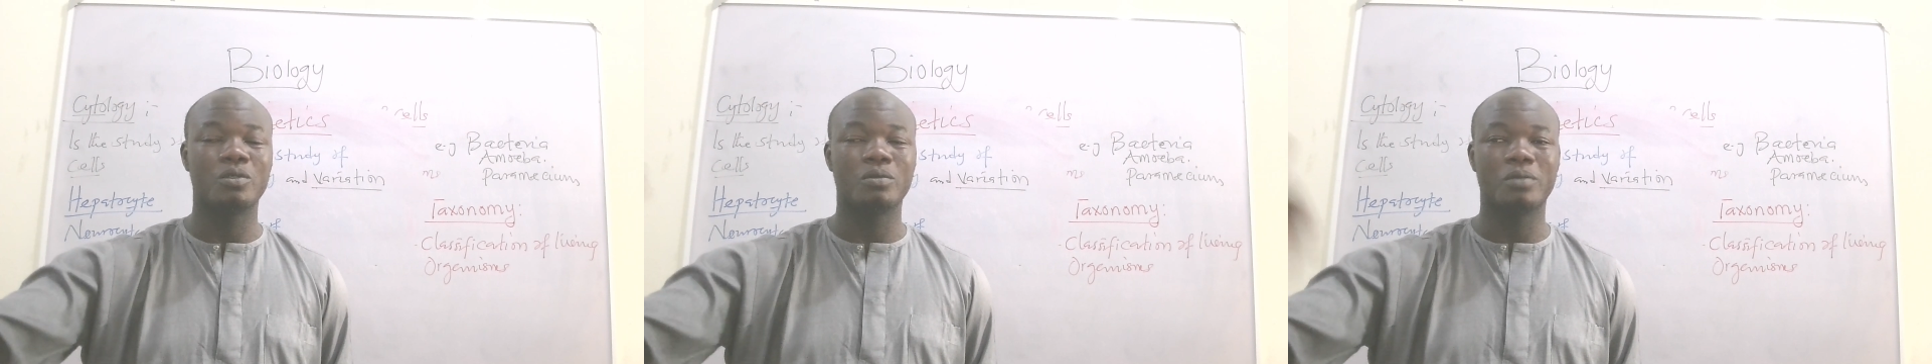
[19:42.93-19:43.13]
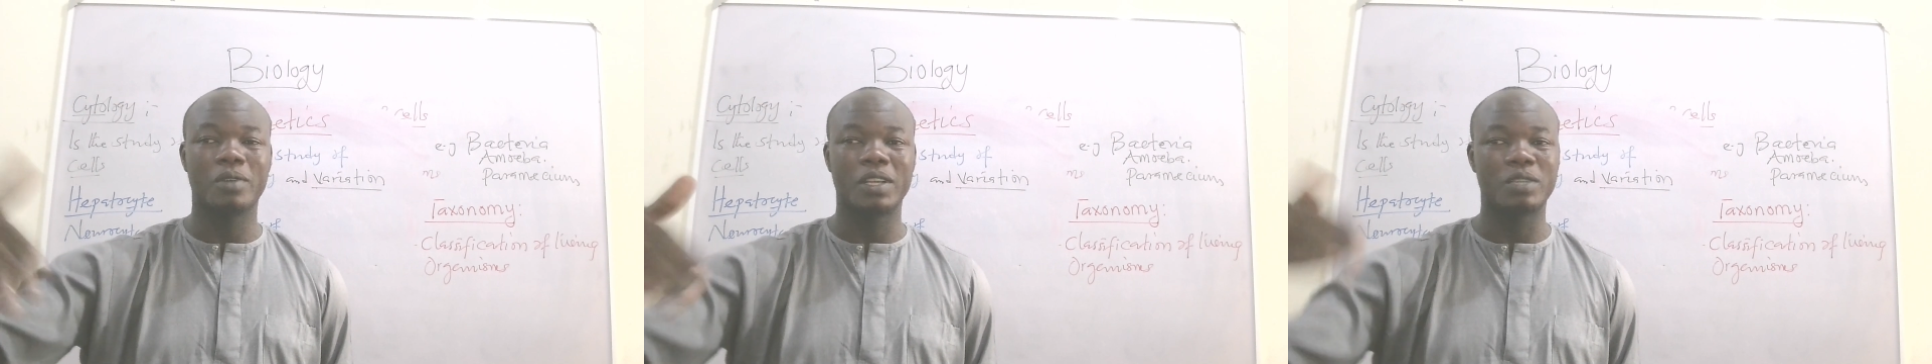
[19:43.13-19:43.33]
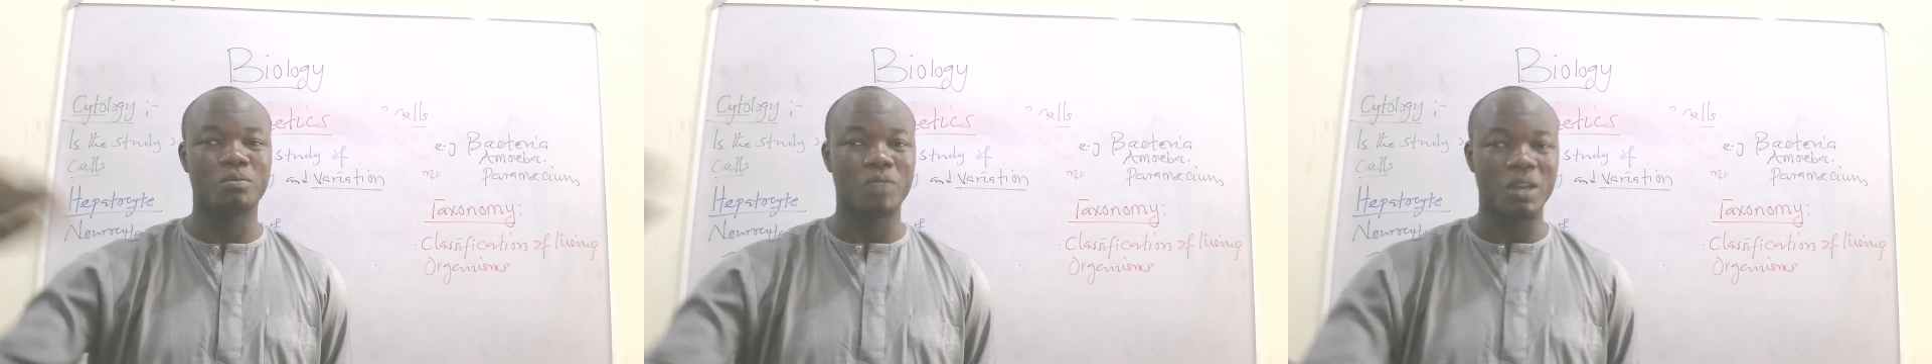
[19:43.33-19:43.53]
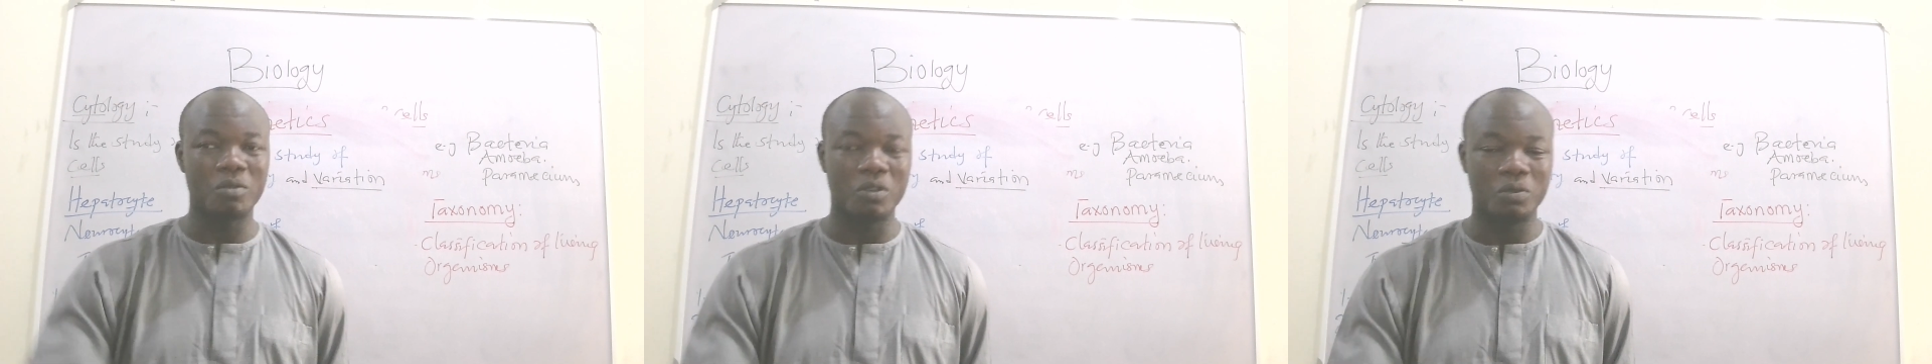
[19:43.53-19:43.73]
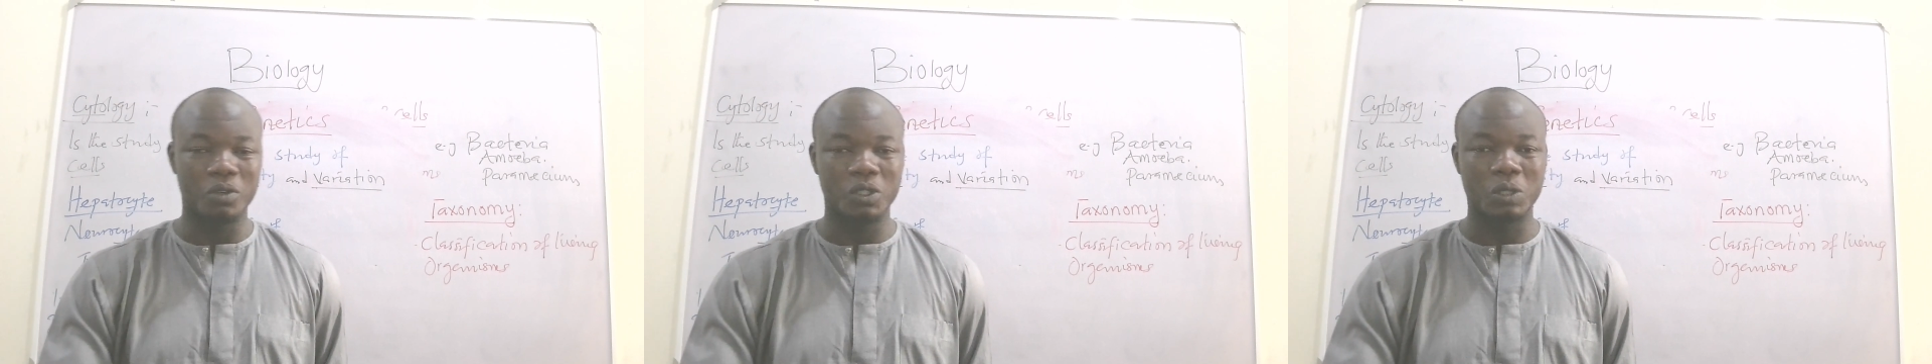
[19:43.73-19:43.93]
it
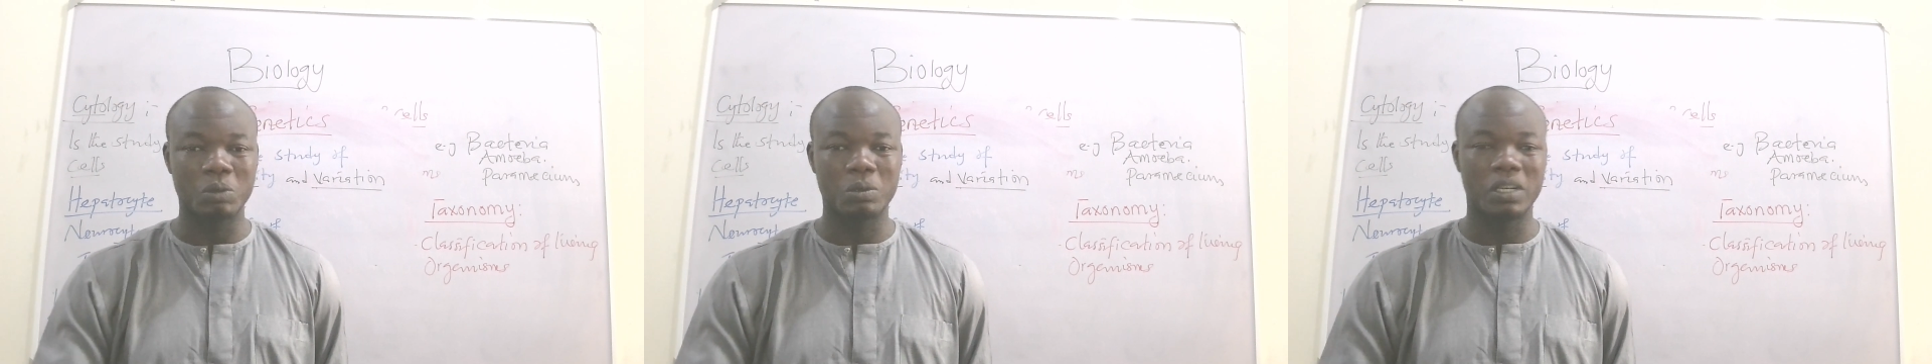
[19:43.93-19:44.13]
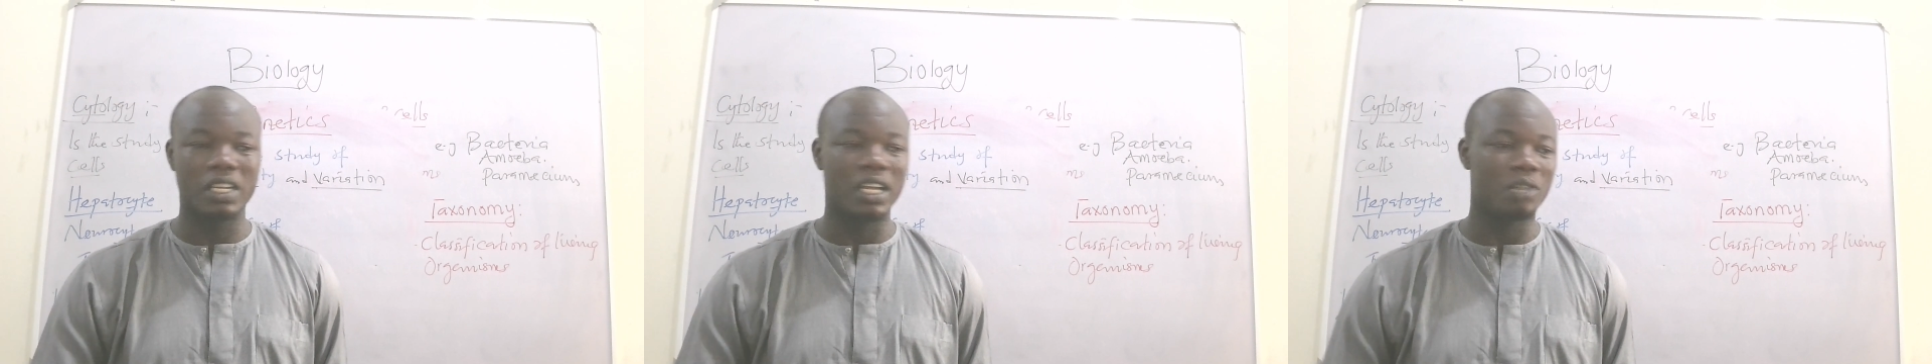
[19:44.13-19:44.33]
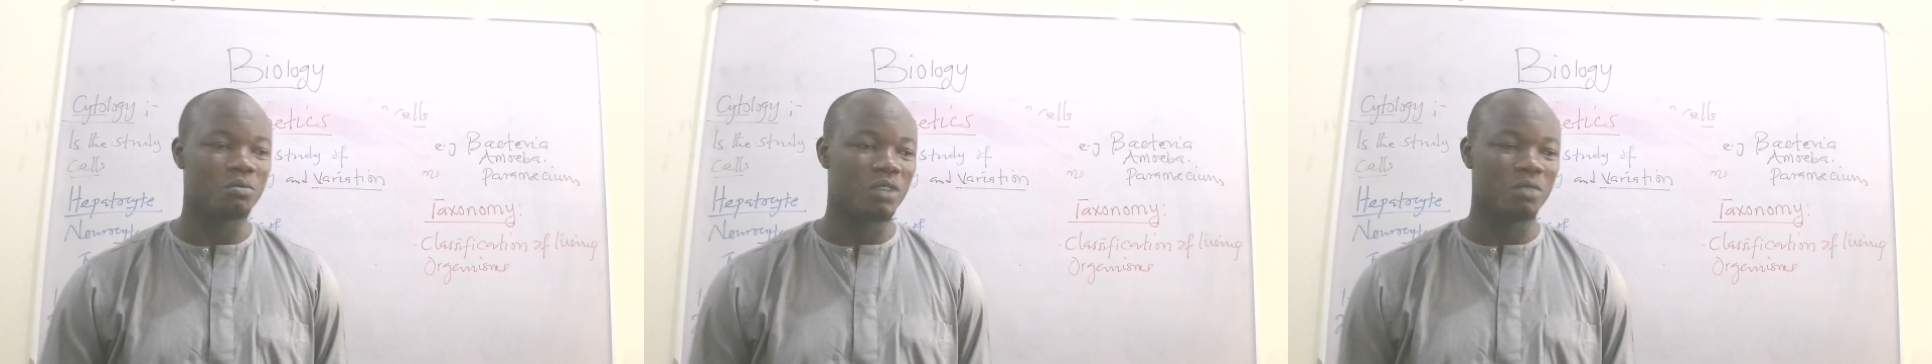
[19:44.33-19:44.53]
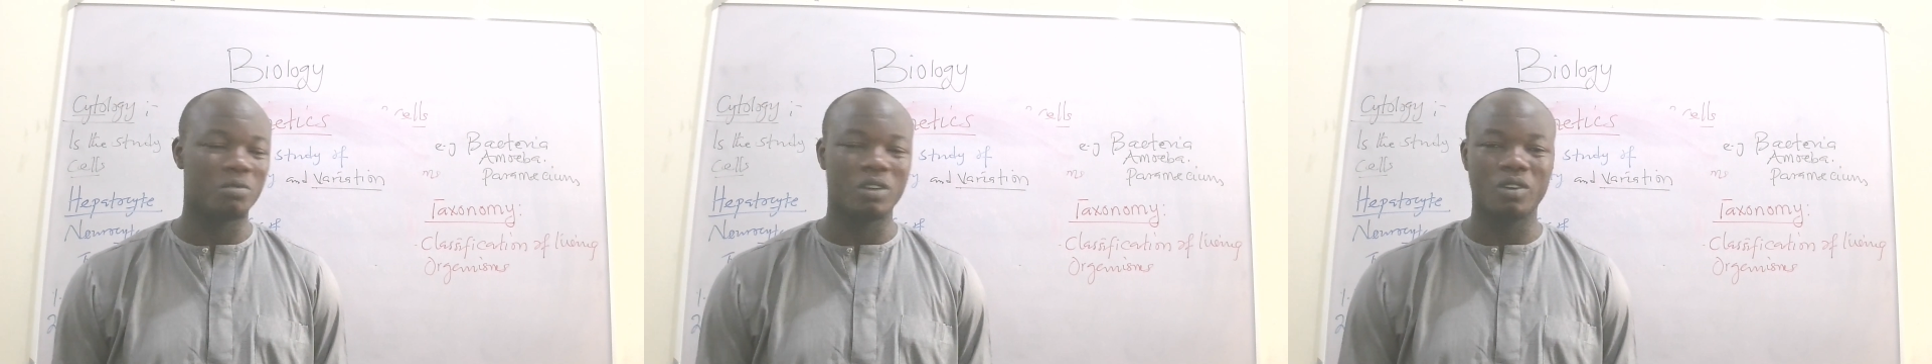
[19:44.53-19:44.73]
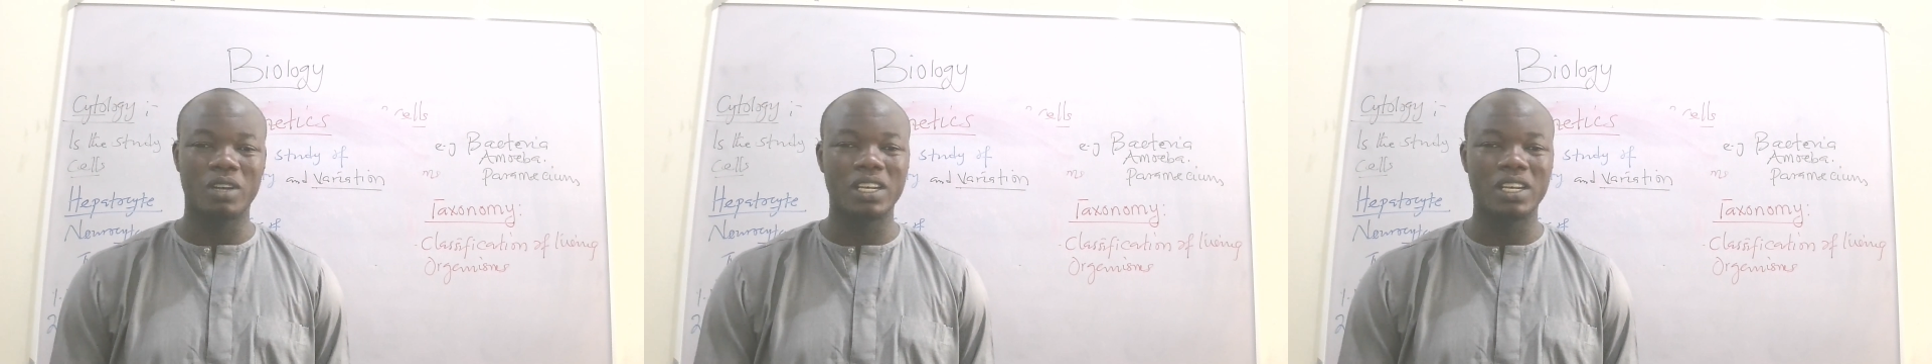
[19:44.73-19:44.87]
may be possible that maybe